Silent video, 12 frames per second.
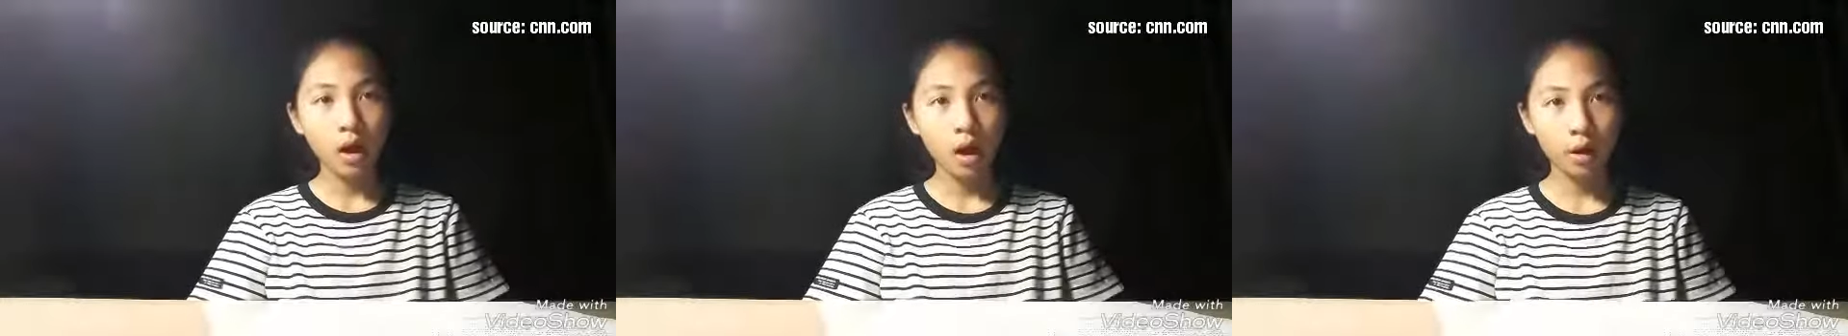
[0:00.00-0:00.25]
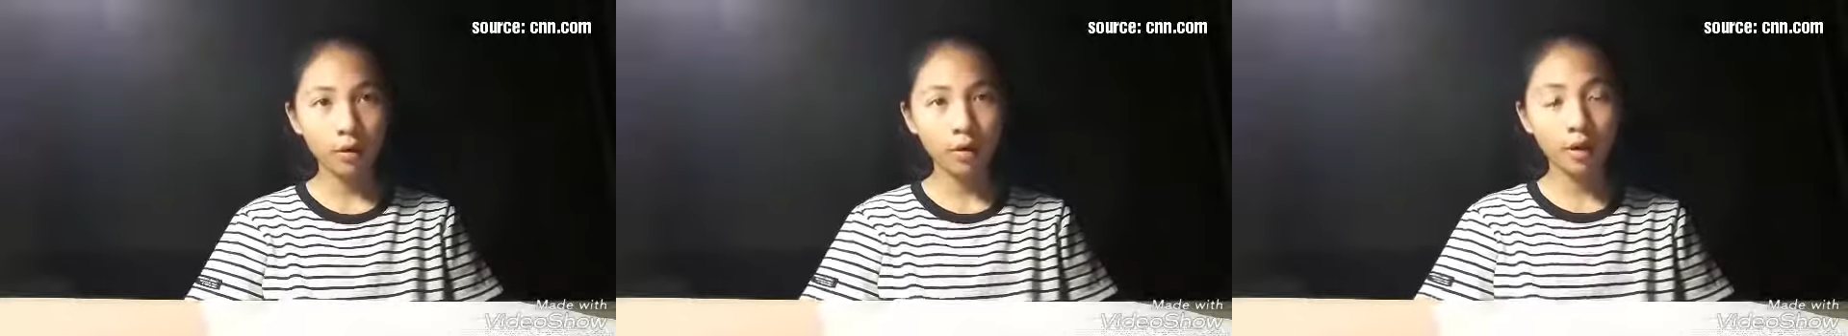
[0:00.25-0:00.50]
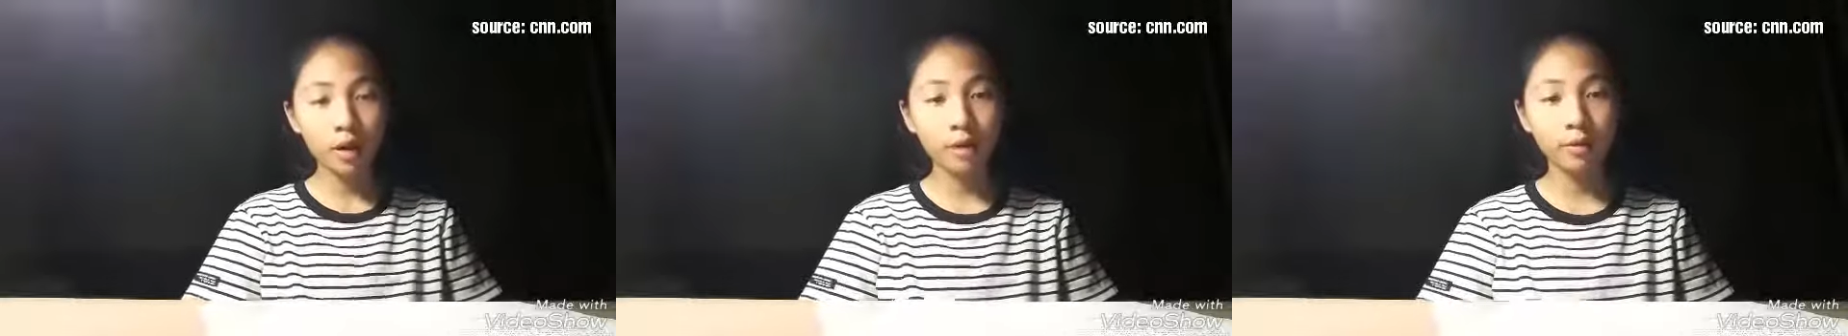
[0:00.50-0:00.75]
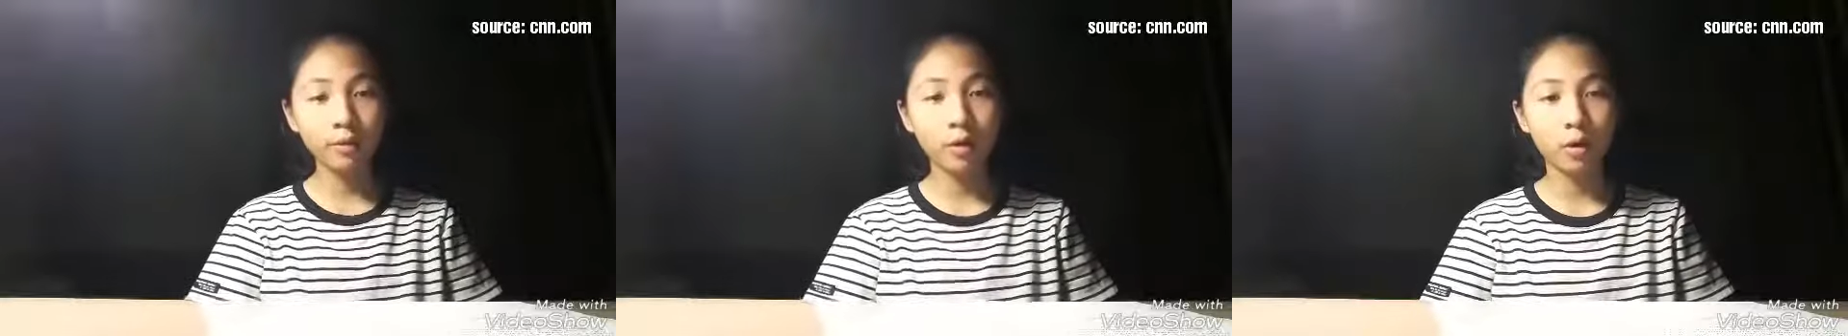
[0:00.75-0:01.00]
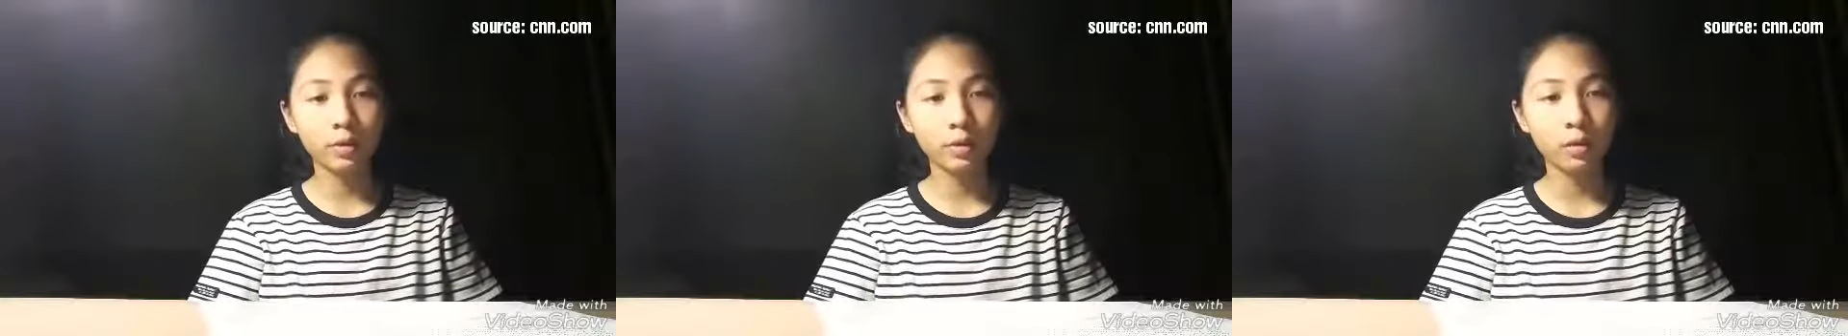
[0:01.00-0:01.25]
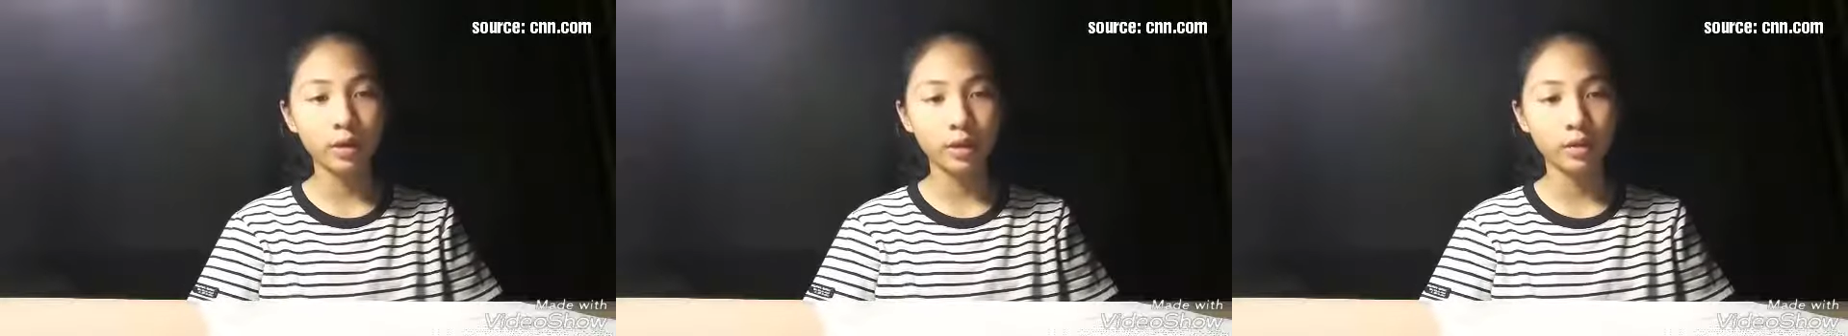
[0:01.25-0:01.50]
Hurricane force
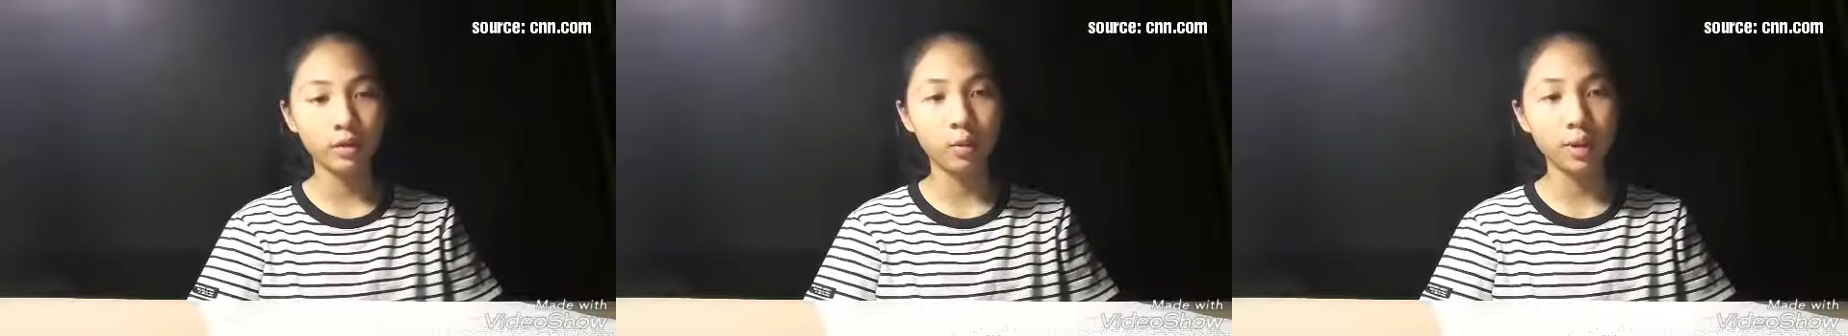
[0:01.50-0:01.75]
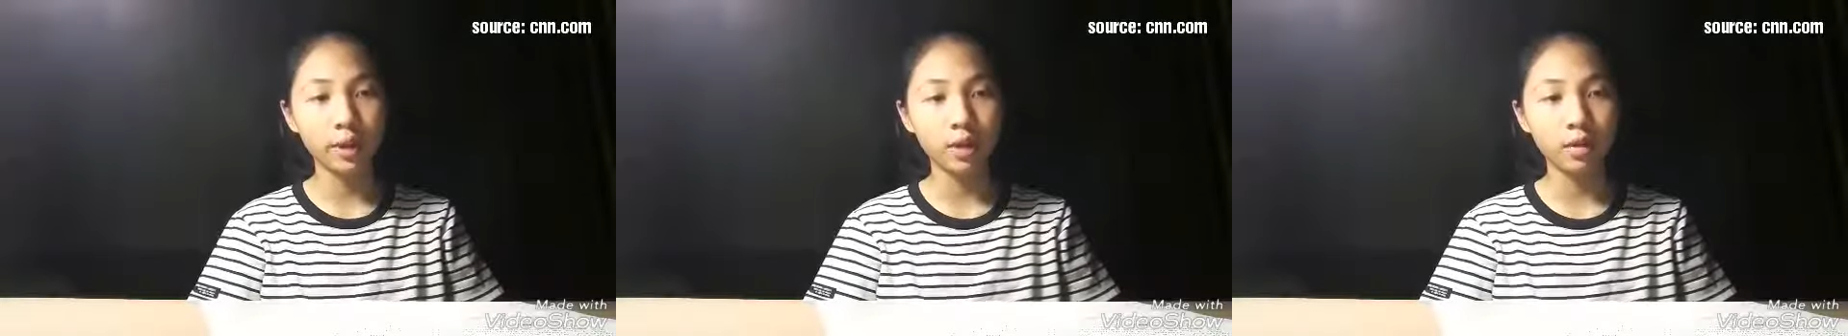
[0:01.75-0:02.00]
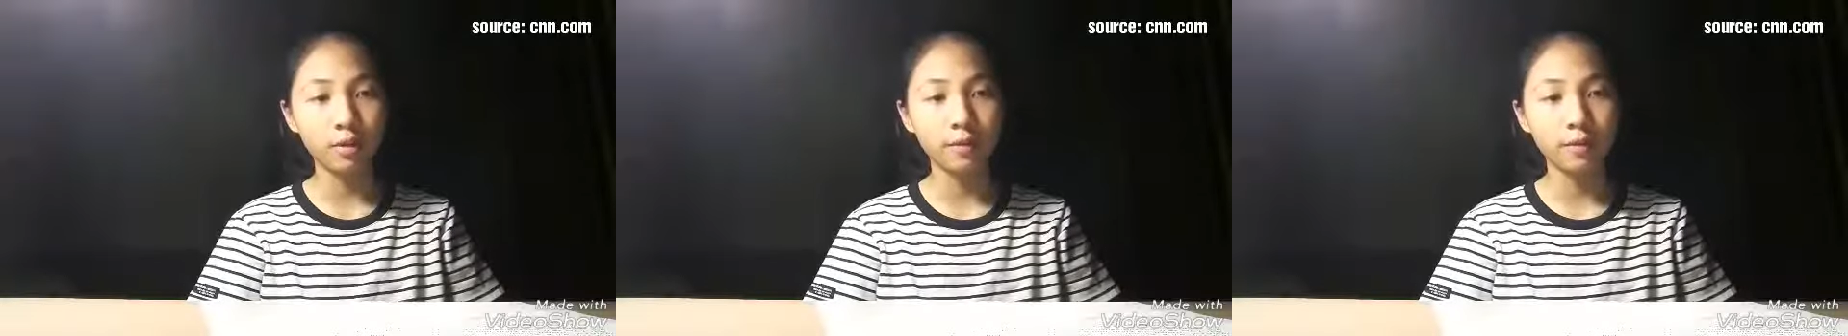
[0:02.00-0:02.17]
winds weaken the